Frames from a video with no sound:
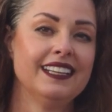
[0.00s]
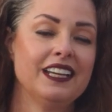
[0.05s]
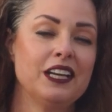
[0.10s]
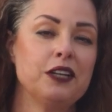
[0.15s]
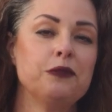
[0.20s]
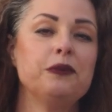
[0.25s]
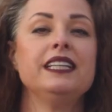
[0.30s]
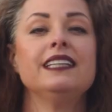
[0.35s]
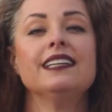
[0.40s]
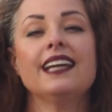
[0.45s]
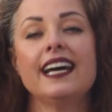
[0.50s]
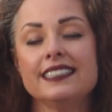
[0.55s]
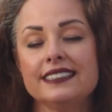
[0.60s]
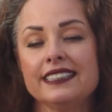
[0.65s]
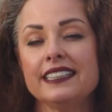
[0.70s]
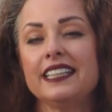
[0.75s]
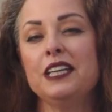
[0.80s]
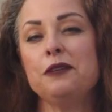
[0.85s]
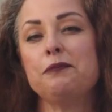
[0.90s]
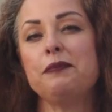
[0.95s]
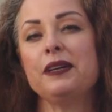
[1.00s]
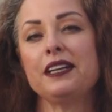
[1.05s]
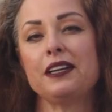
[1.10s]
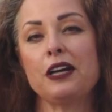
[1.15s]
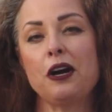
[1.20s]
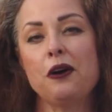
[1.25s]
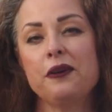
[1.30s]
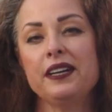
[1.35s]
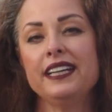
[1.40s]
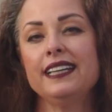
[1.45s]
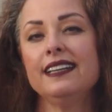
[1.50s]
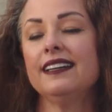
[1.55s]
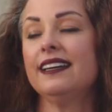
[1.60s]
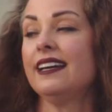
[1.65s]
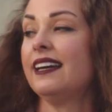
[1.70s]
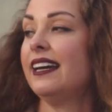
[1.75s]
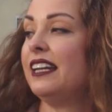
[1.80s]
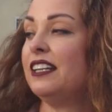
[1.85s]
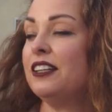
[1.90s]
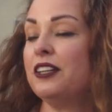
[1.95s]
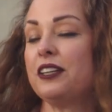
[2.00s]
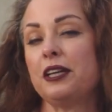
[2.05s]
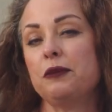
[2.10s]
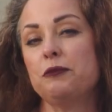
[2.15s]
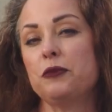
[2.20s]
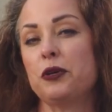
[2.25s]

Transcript: And we'd like to keep it going and looking